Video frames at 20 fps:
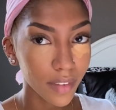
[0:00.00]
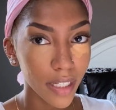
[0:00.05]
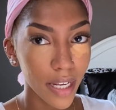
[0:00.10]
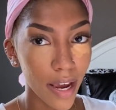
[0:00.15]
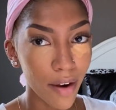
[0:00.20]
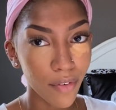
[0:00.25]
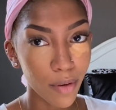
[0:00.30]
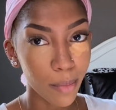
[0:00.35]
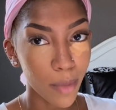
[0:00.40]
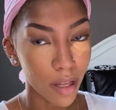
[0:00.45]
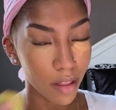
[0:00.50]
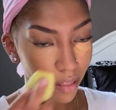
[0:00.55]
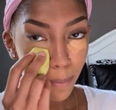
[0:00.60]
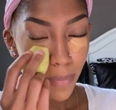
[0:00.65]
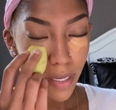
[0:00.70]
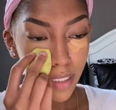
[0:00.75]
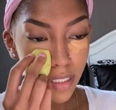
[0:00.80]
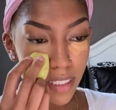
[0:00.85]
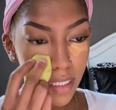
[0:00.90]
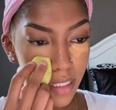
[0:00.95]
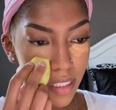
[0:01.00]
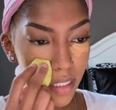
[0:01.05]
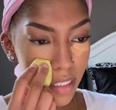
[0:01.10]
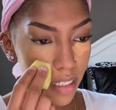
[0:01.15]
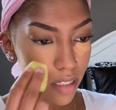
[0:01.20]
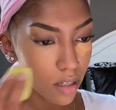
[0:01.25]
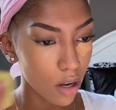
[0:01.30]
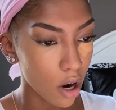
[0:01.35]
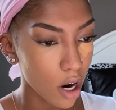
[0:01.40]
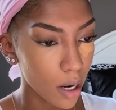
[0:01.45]
every month. But since
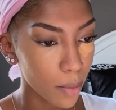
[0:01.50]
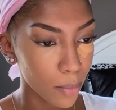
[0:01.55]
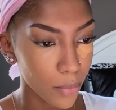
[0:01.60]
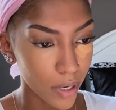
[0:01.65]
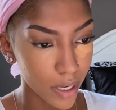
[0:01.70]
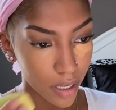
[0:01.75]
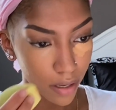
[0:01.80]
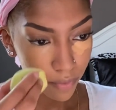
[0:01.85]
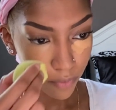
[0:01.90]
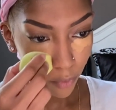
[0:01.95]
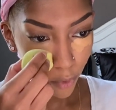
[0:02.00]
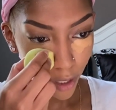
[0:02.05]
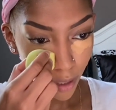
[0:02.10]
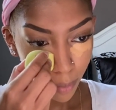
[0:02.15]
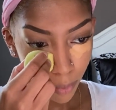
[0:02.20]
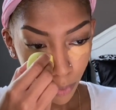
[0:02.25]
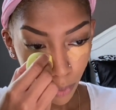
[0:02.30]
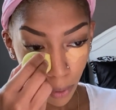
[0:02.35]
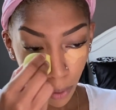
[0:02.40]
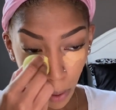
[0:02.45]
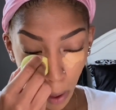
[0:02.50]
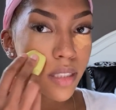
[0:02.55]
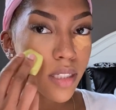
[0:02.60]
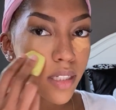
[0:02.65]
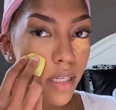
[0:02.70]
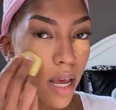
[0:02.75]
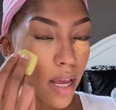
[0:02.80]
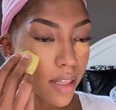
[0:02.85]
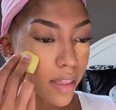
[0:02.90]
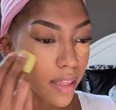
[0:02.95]
these are pretty affordable, it's
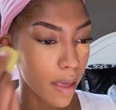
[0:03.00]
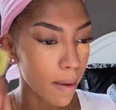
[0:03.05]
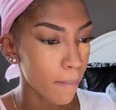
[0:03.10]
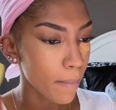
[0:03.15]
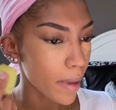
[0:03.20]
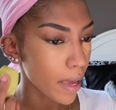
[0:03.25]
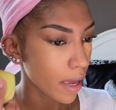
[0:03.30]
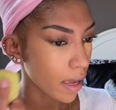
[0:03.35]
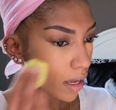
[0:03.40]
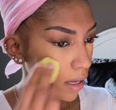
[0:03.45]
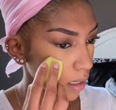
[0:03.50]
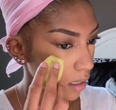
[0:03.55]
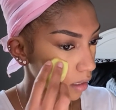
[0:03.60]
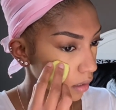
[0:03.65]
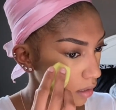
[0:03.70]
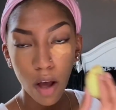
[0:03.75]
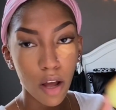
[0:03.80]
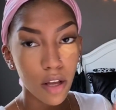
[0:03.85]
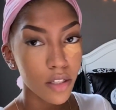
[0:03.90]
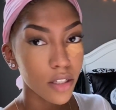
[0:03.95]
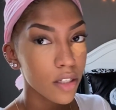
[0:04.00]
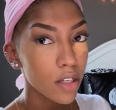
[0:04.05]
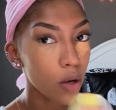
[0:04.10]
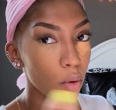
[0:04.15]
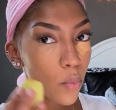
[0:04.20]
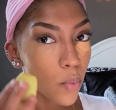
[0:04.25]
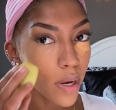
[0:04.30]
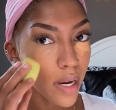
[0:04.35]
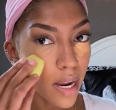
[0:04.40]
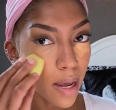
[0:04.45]
not that bad. Also,
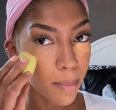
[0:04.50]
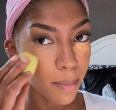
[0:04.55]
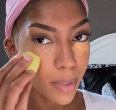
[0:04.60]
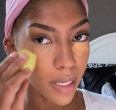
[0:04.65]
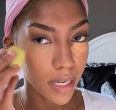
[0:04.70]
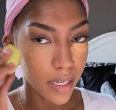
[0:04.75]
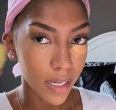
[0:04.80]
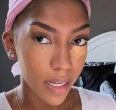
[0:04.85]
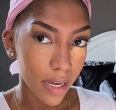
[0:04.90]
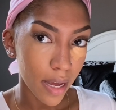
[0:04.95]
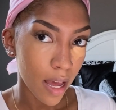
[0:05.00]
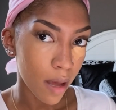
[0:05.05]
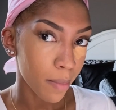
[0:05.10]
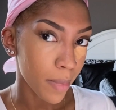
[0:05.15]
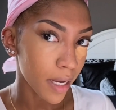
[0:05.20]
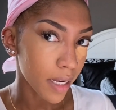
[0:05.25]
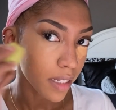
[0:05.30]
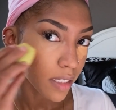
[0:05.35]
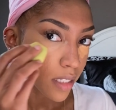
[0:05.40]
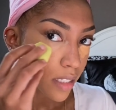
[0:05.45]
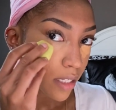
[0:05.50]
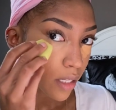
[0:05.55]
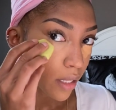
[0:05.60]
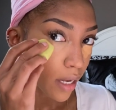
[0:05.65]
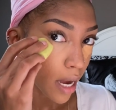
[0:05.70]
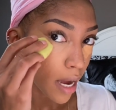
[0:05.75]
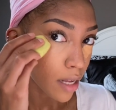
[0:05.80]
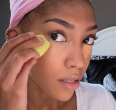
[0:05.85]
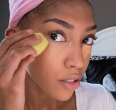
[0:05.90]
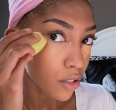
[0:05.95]
when I'm blending out my concealer,
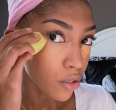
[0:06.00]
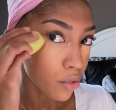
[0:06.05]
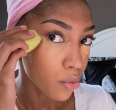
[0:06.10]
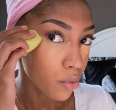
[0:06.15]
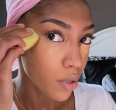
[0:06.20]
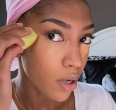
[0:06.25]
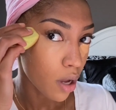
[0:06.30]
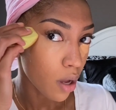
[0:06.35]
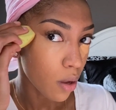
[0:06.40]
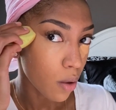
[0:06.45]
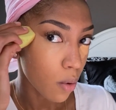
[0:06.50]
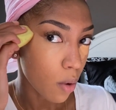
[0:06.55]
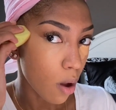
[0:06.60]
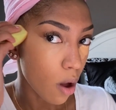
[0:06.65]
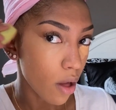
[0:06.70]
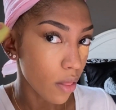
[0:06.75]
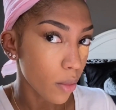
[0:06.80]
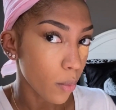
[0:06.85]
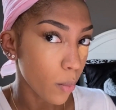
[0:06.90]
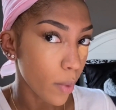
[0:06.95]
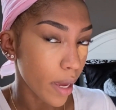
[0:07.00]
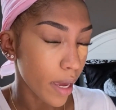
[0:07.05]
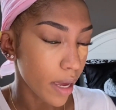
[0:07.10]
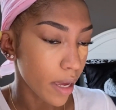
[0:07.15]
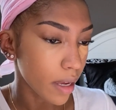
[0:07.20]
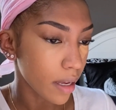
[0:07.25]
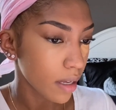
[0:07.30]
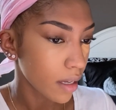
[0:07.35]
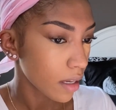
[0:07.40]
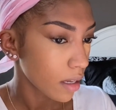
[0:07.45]
I do go all the
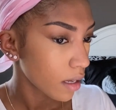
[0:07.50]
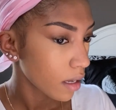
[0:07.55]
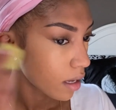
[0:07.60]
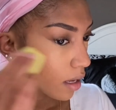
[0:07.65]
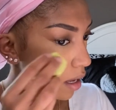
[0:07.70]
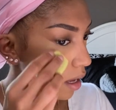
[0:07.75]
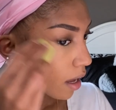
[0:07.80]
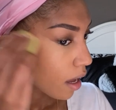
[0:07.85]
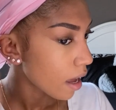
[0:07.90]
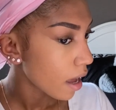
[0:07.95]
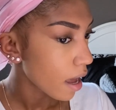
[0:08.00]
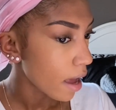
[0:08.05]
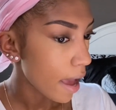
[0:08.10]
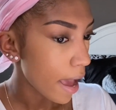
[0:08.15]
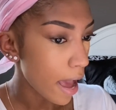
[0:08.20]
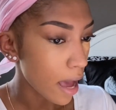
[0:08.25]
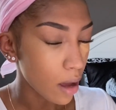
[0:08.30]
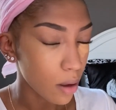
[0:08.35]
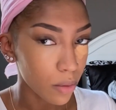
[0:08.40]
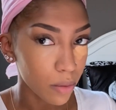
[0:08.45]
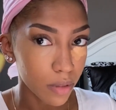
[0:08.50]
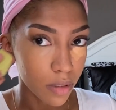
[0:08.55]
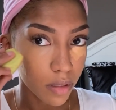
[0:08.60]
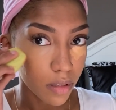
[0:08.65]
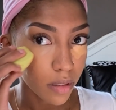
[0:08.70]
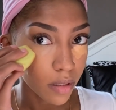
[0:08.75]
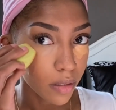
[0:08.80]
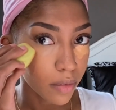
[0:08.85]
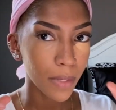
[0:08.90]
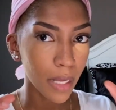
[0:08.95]
way out
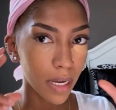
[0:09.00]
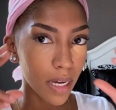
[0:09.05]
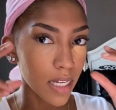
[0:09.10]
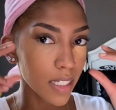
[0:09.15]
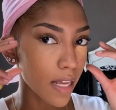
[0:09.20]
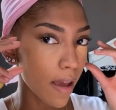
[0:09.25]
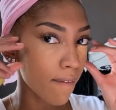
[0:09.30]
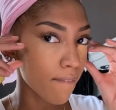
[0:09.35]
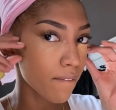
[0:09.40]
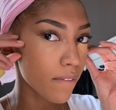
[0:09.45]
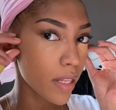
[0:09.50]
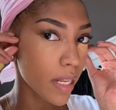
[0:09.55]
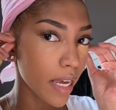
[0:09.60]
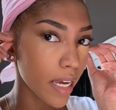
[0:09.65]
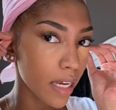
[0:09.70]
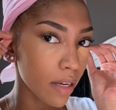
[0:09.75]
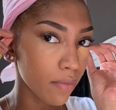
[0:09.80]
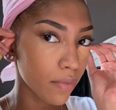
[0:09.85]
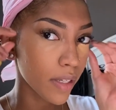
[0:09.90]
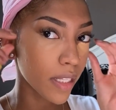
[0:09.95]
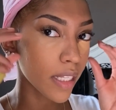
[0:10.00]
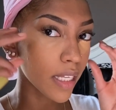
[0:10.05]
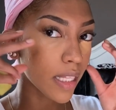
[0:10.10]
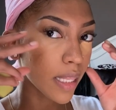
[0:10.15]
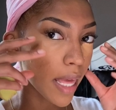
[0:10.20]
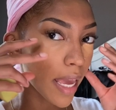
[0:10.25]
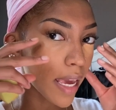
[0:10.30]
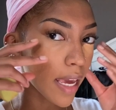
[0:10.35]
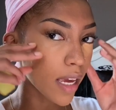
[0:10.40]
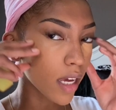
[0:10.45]
because I feel like it really
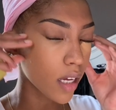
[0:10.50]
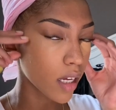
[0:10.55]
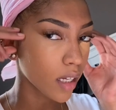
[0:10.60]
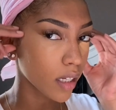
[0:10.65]
like